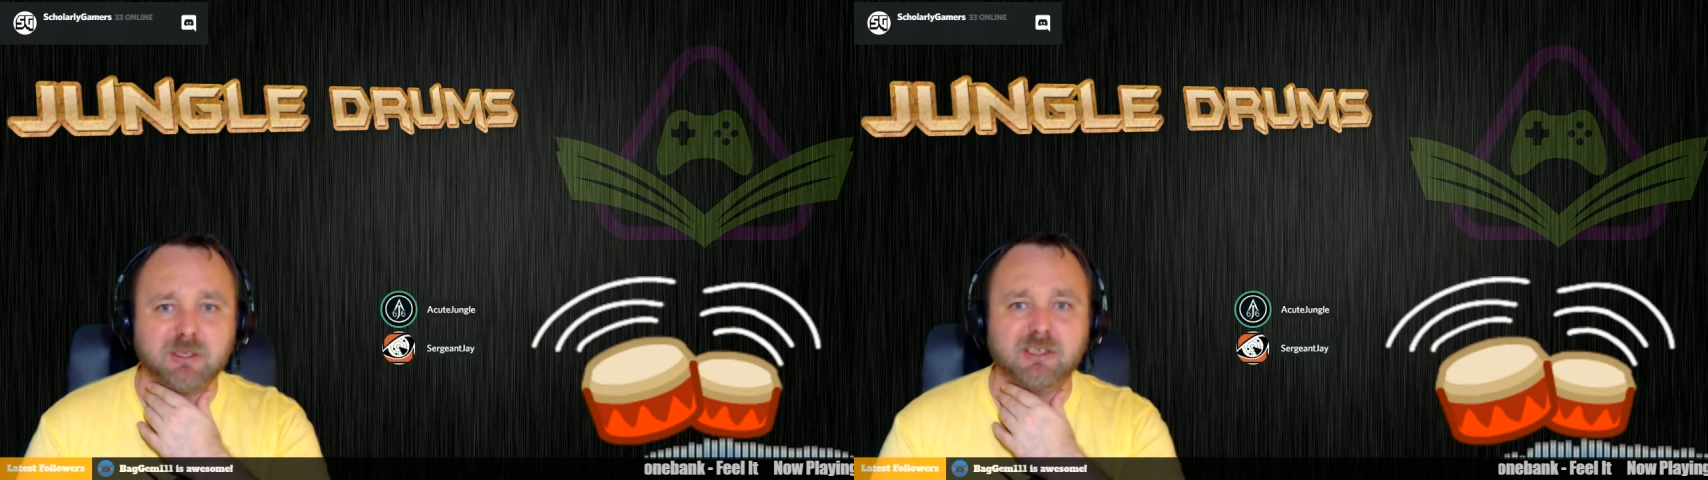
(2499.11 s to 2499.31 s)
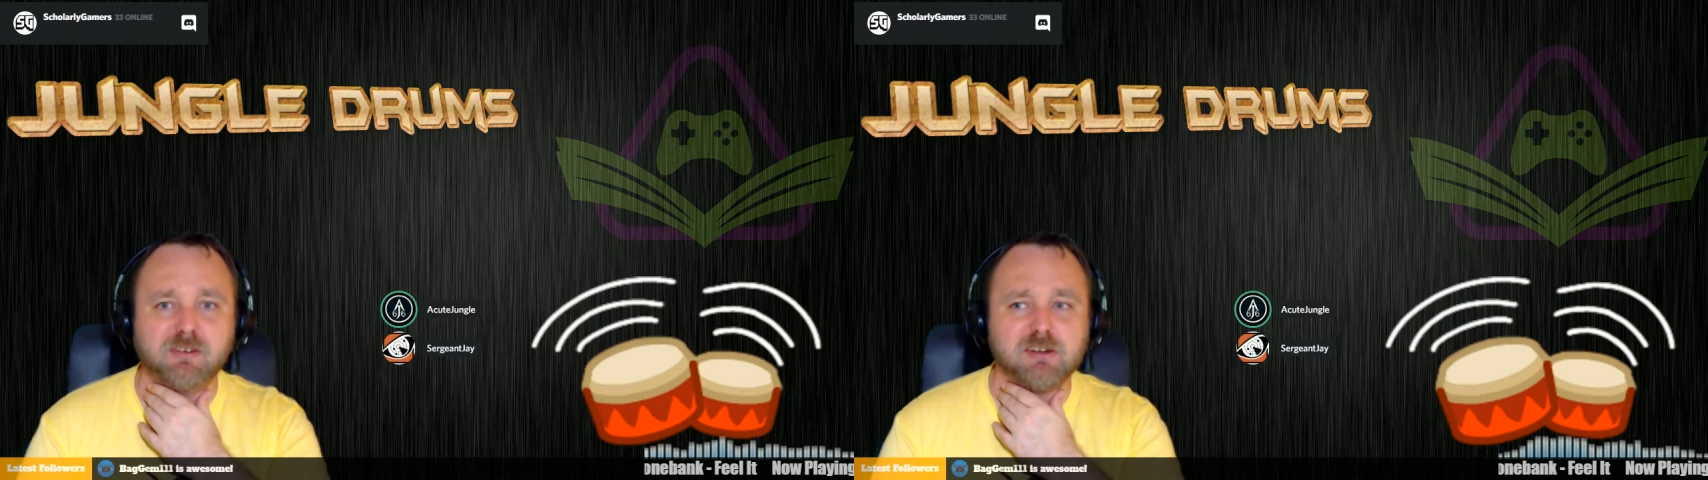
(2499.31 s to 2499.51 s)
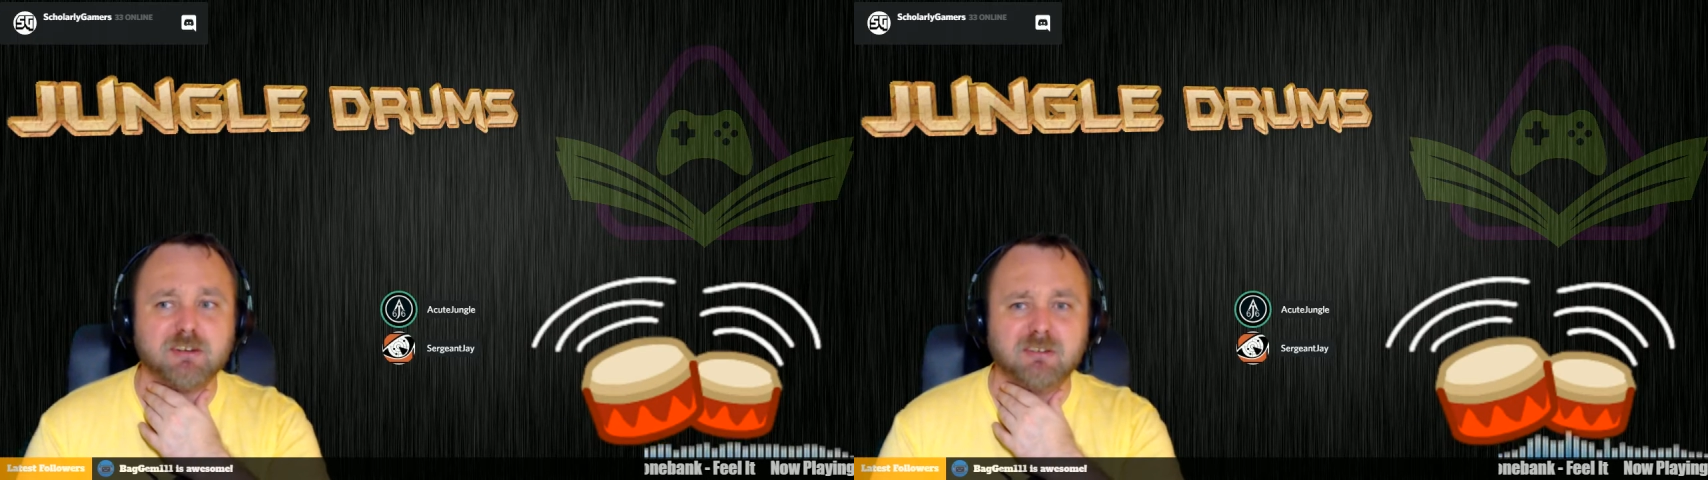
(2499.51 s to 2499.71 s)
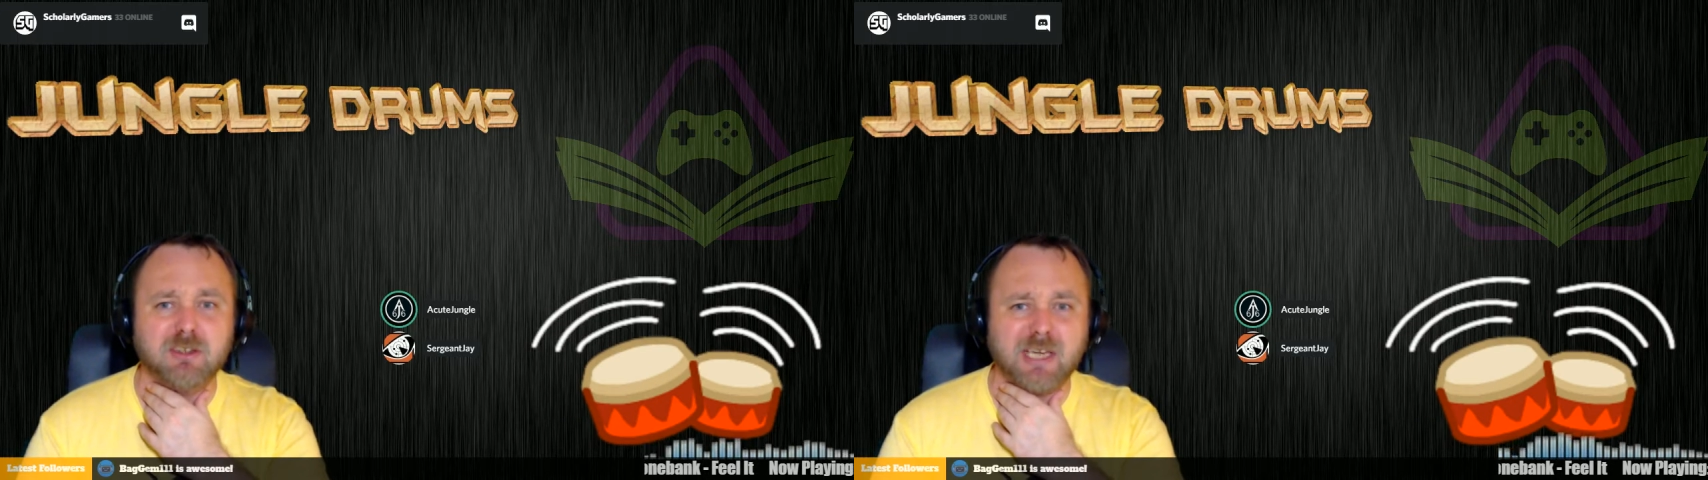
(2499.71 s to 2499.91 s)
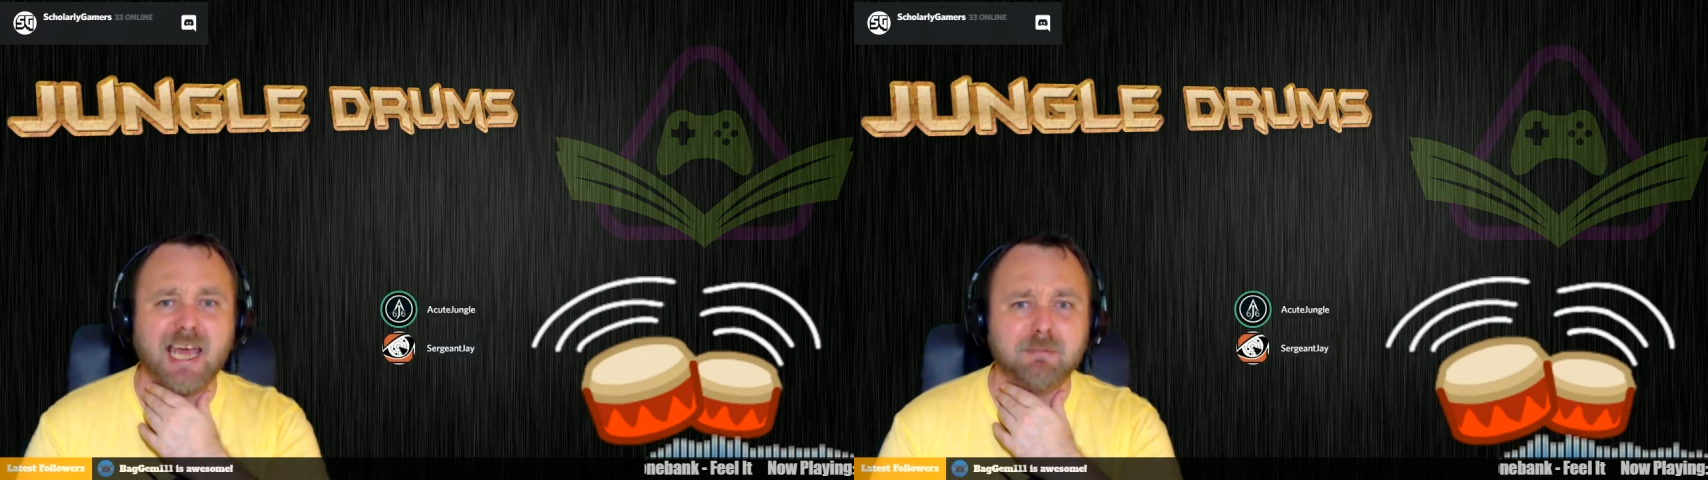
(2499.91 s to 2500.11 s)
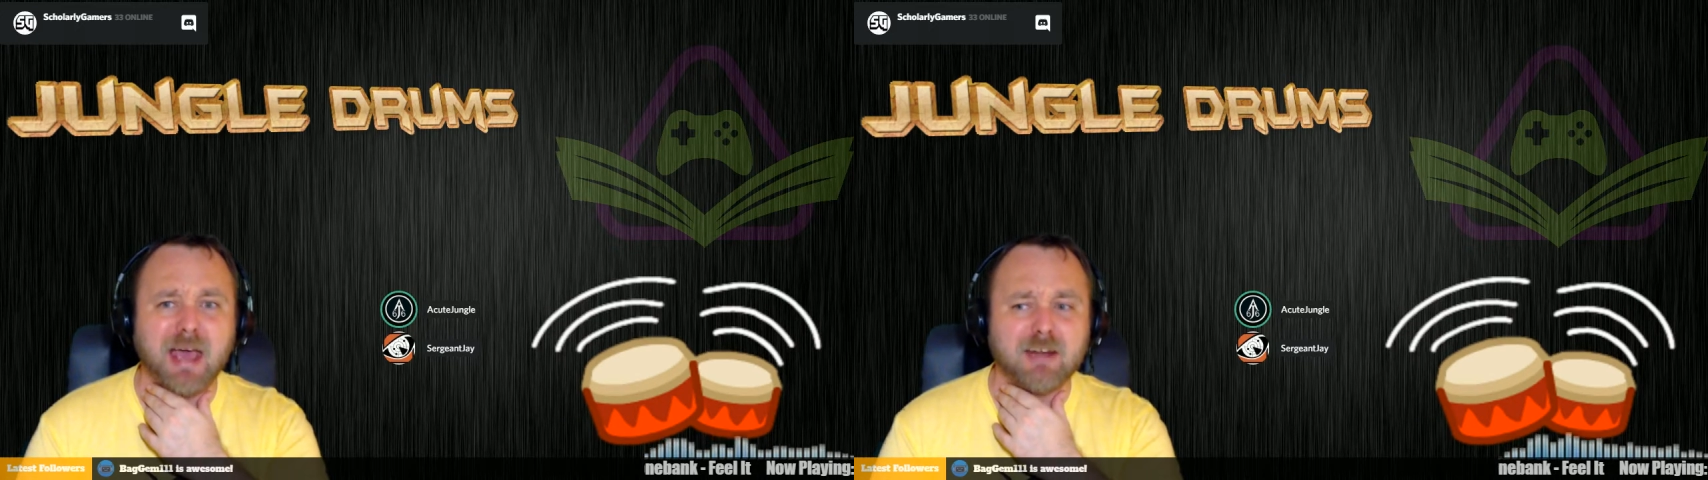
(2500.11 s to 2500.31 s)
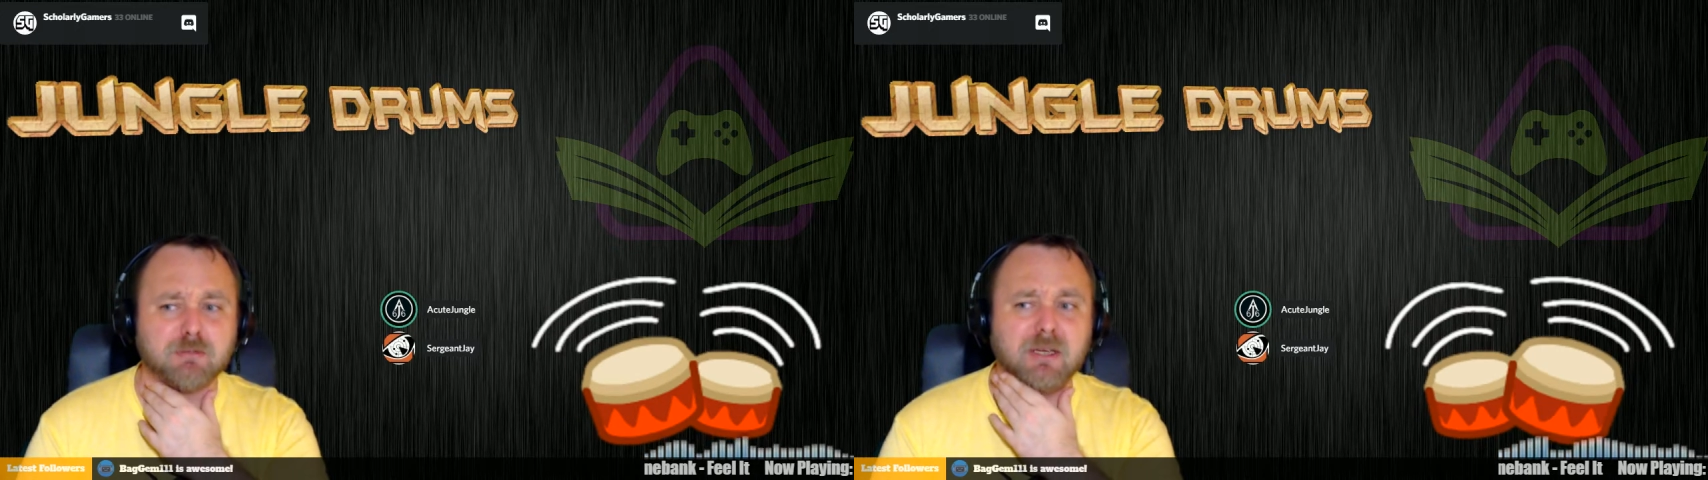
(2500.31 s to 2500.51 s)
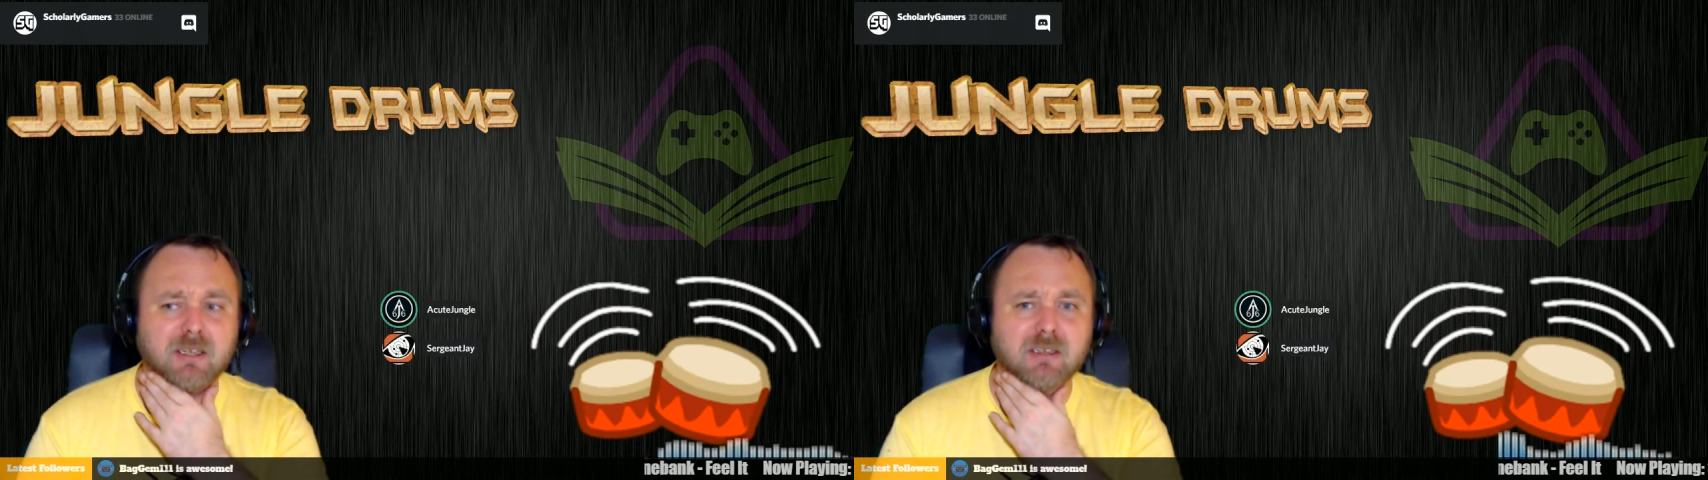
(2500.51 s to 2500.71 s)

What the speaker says: Division, you can matchmake.